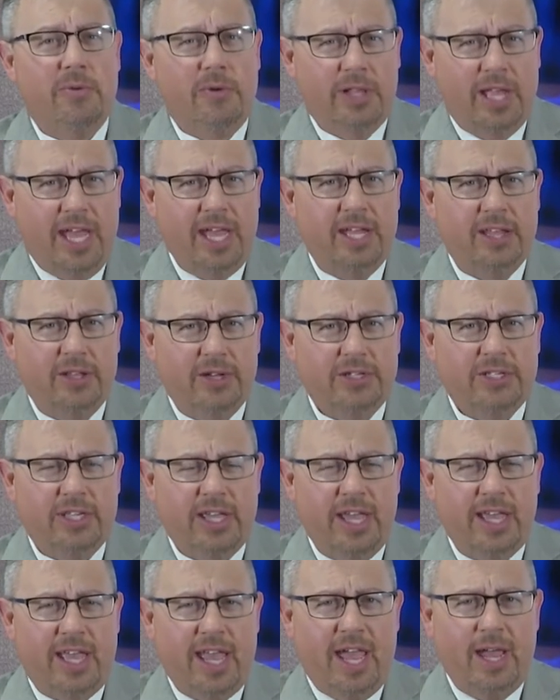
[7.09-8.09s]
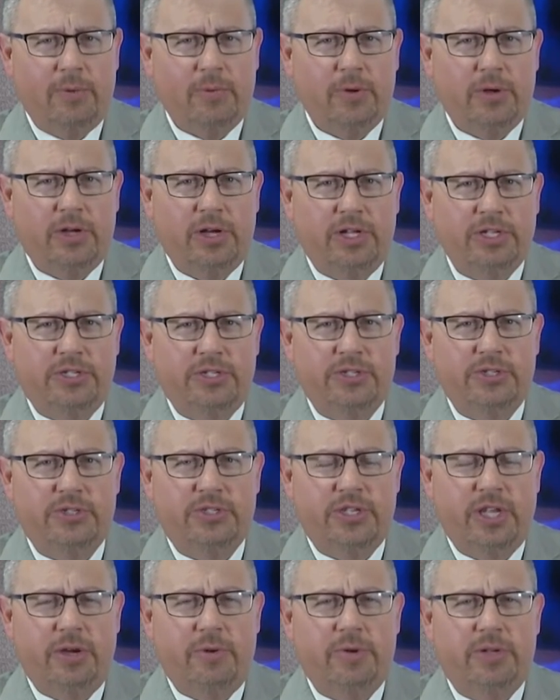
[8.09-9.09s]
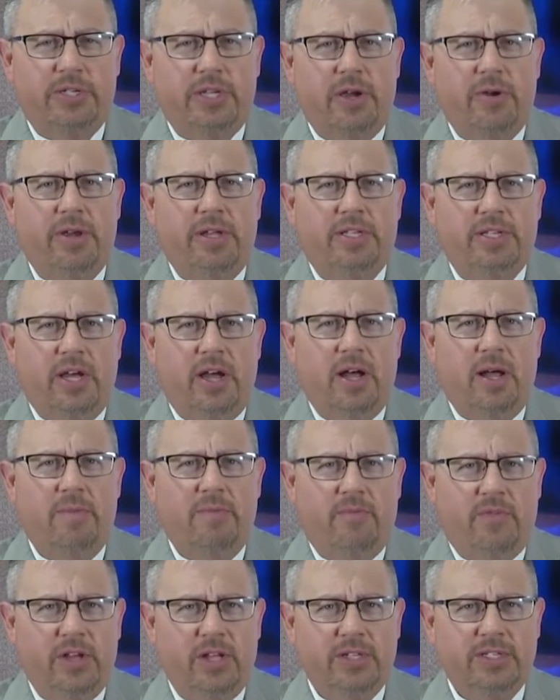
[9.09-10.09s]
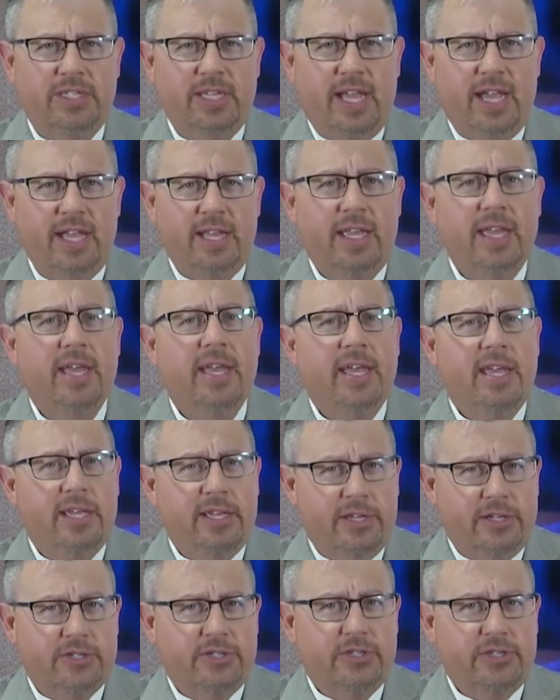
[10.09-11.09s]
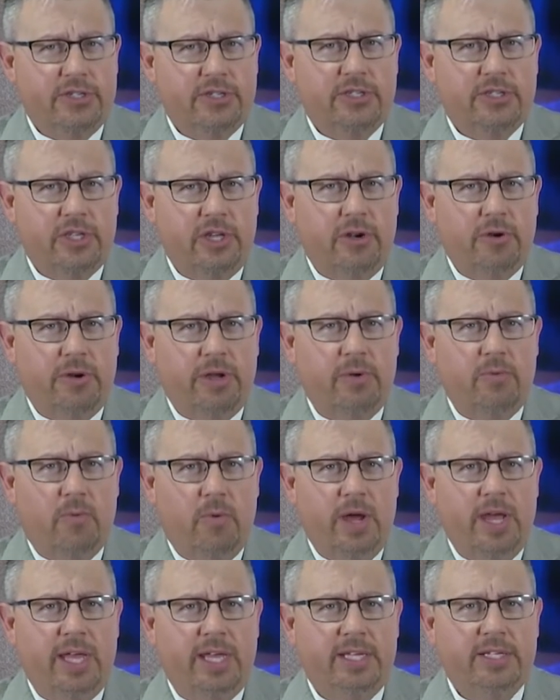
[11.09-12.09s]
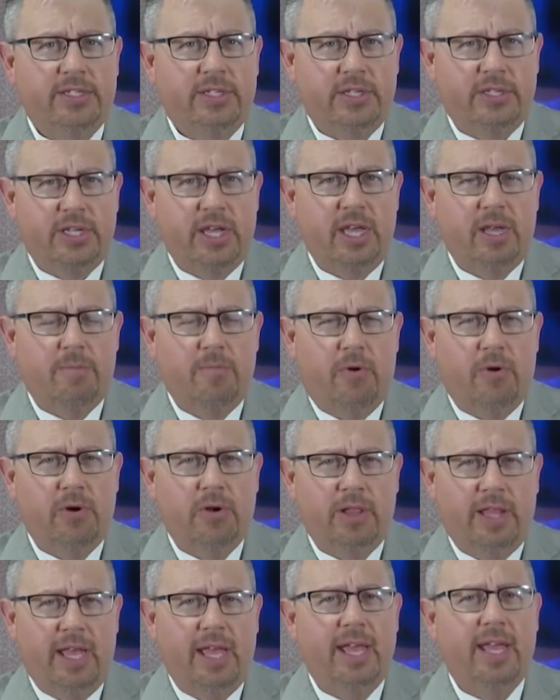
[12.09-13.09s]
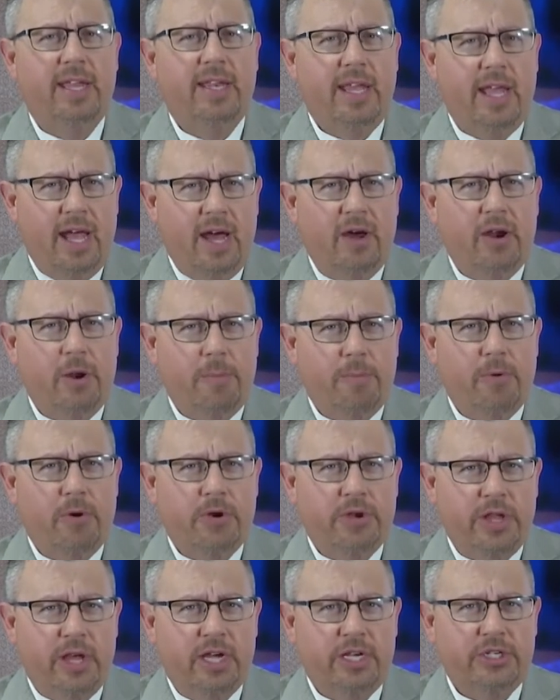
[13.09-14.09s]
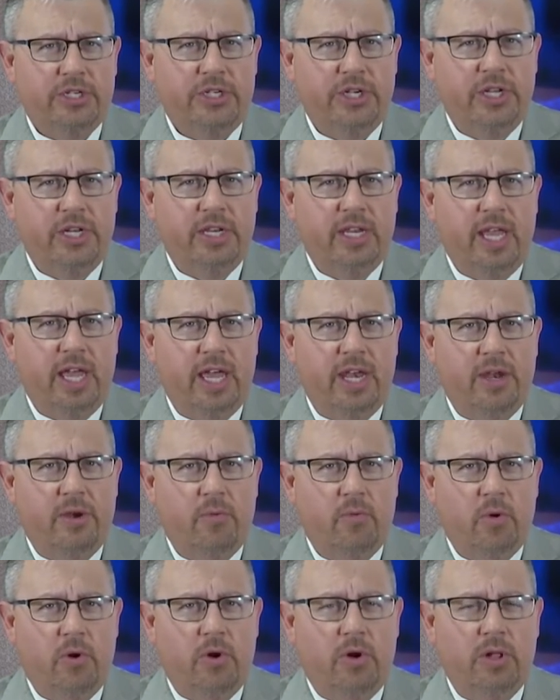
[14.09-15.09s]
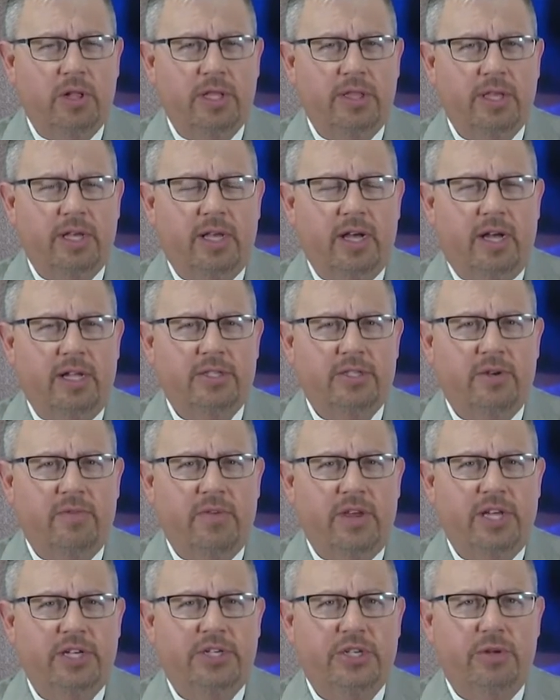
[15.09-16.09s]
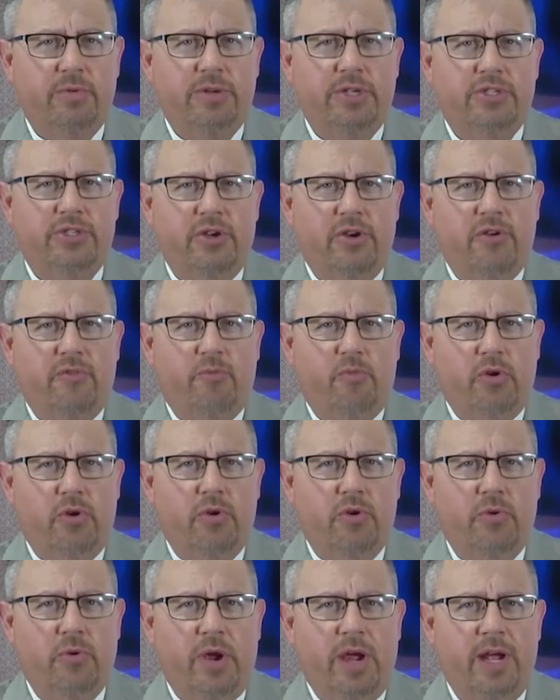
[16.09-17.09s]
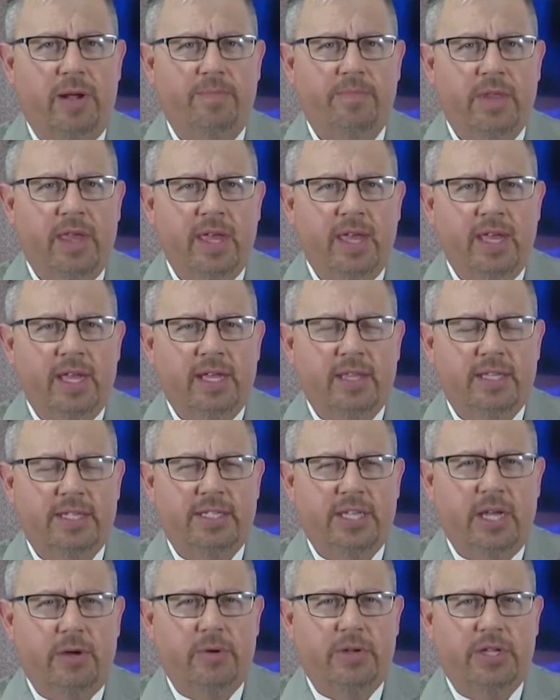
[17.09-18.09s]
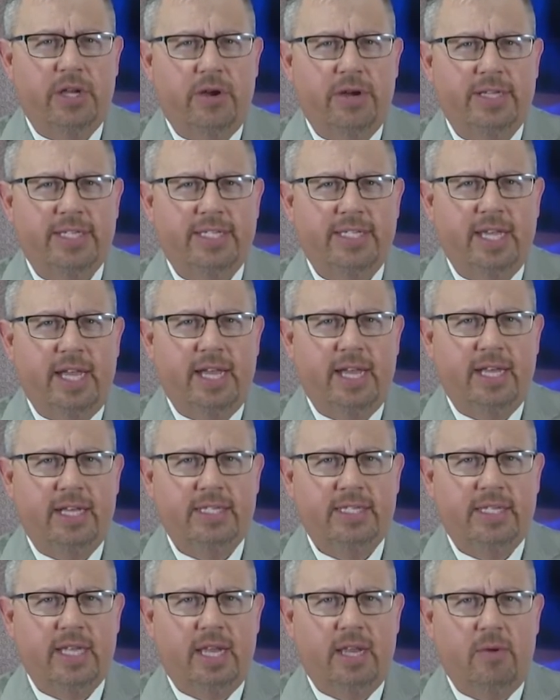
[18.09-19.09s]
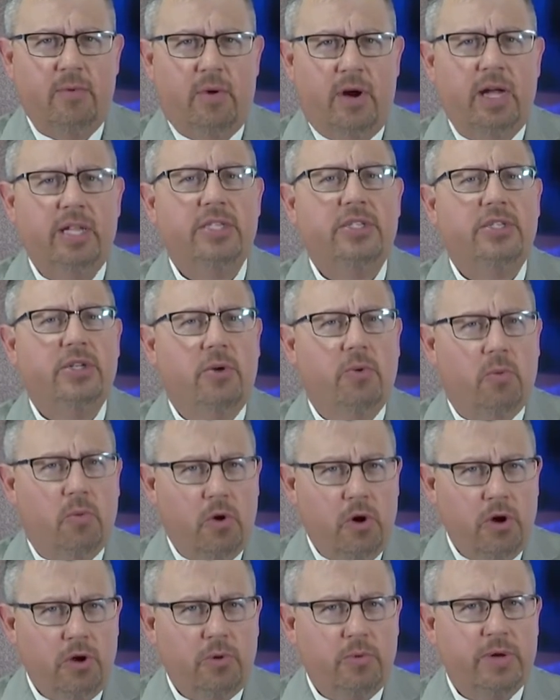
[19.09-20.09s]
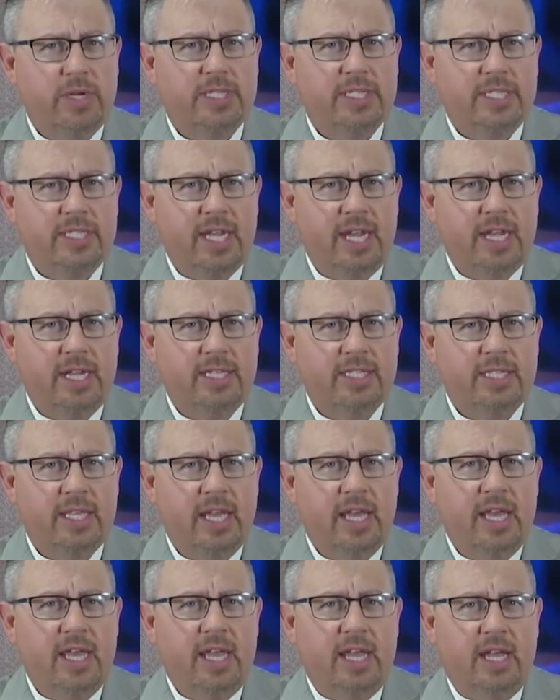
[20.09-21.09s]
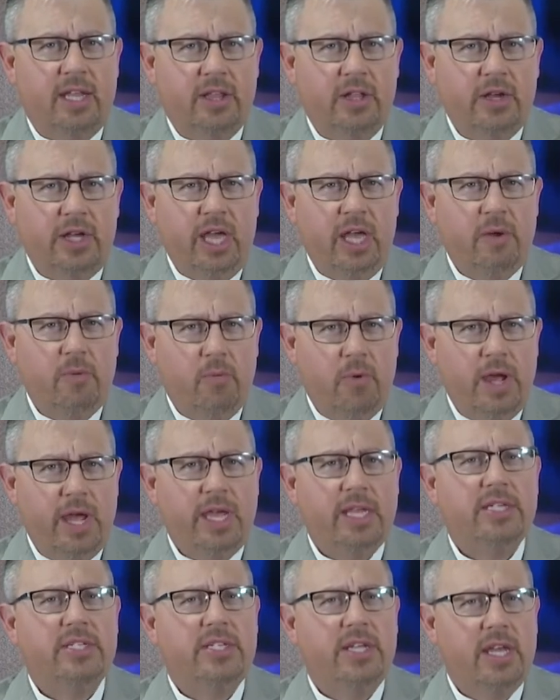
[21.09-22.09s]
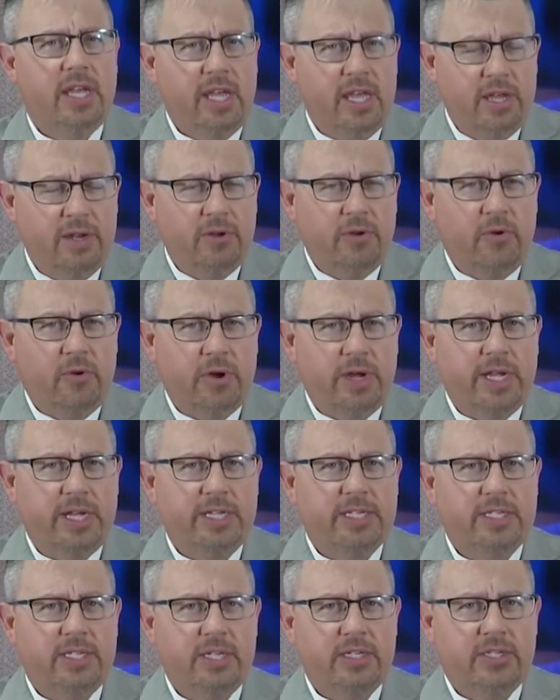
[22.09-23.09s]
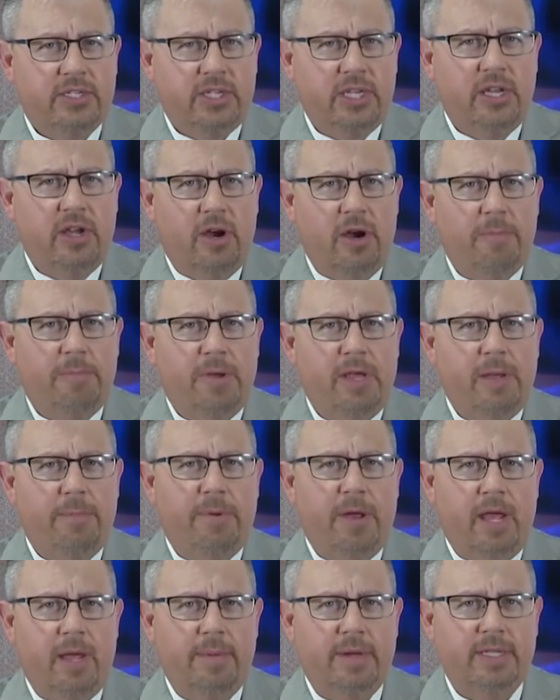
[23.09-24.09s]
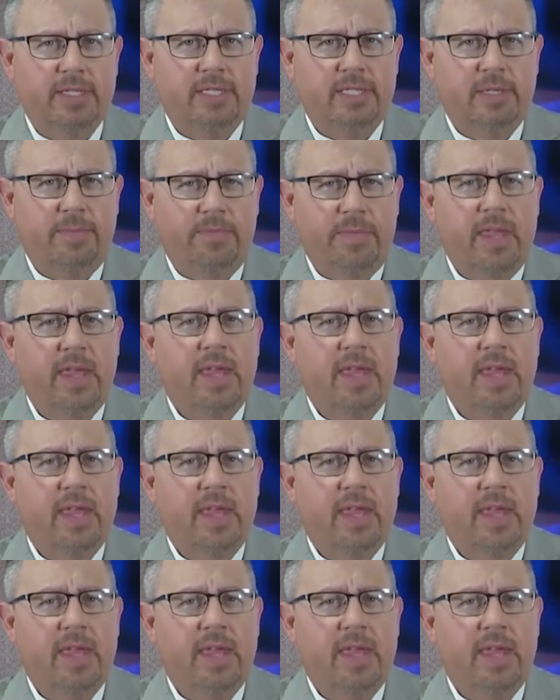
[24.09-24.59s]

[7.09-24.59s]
Well, hey, it looks like Agriculture Secretary Tom Vilsack is considering ways to take more land out of production and enroll in the Conservation Reserve Program. The Secretary says that he wants to work with states and look at ways to increase CRP payments.